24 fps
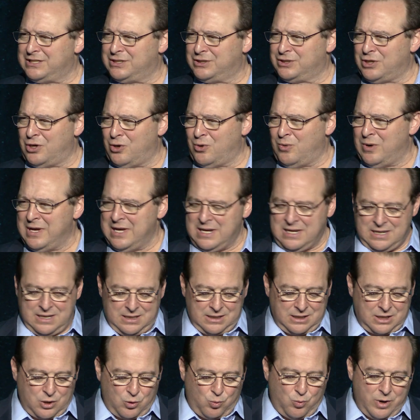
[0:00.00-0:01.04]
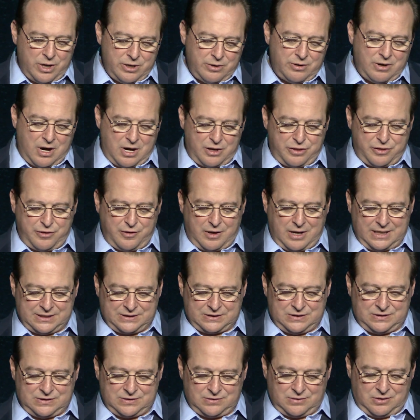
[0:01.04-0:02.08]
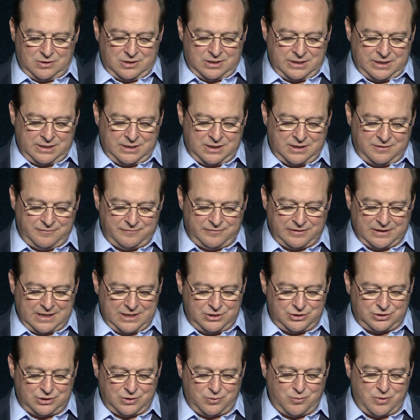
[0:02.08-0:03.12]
So, you know, what are our thoughts on inflation?